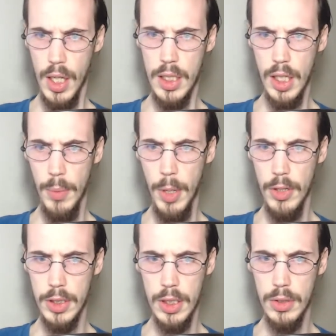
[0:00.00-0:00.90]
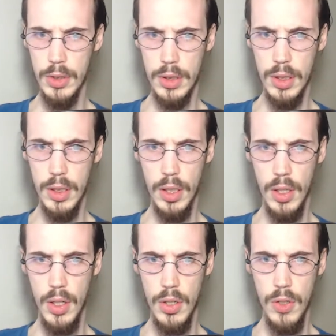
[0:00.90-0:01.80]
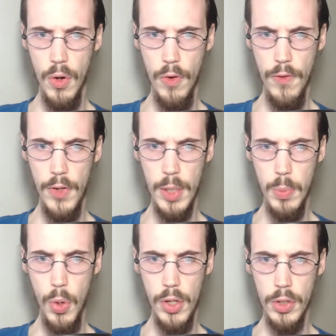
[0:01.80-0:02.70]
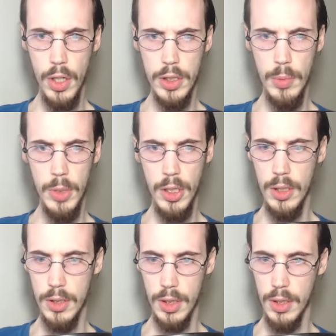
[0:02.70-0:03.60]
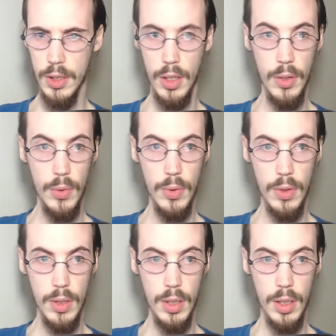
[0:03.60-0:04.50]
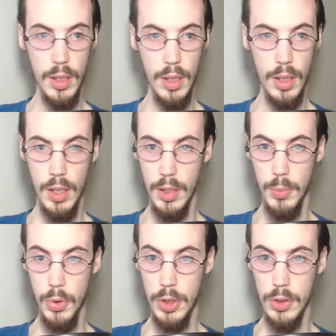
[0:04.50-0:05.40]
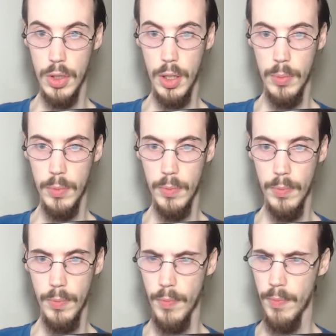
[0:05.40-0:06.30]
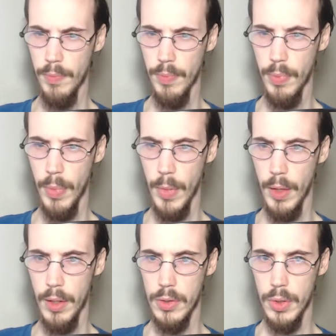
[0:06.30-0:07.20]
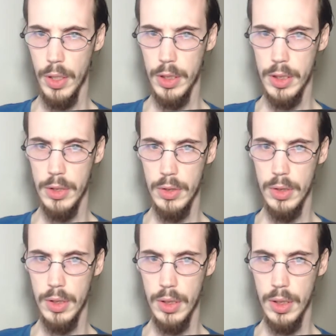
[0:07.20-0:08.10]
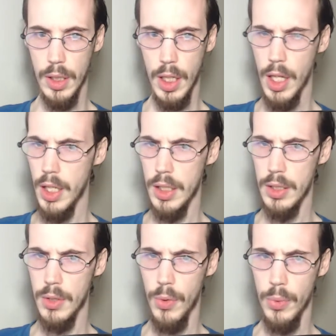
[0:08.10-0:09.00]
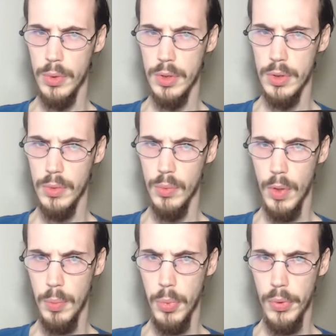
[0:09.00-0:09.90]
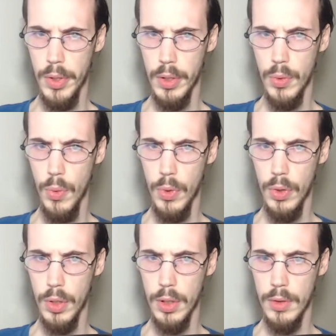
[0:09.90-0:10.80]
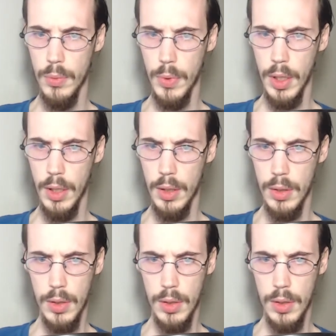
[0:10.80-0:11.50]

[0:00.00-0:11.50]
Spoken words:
You got a pair of scissors. Don't even freaking point your guns at me. Oh. Pootie's looking at him. He's looking at the scissors. He holds a bullet, a quarter, and a ring.